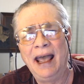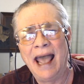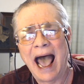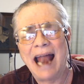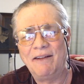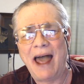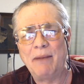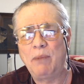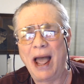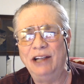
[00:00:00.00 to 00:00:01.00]
out of that
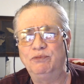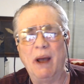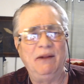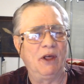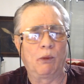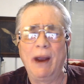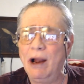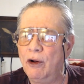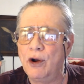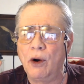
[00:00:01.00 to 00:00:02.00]
place, but the
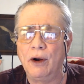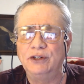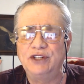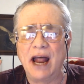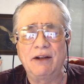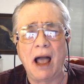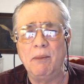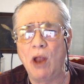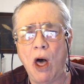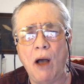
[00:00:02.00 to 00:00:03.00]
realtor has done come
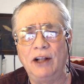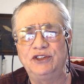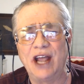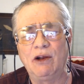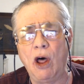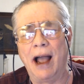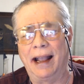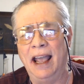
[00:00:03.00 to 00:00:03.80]
along and said, look,